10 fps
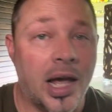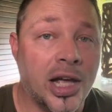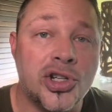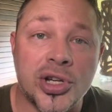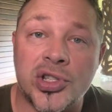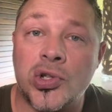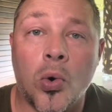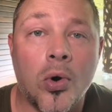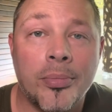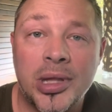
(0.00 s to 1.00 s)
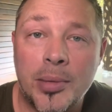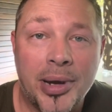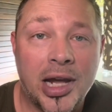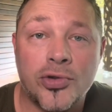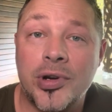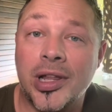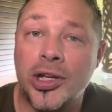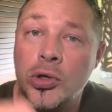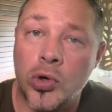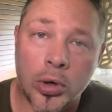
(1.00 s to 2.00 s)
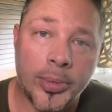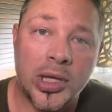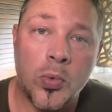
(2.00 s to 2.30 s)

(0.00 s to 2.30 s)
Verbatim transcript: and just store them in the pantry like you normally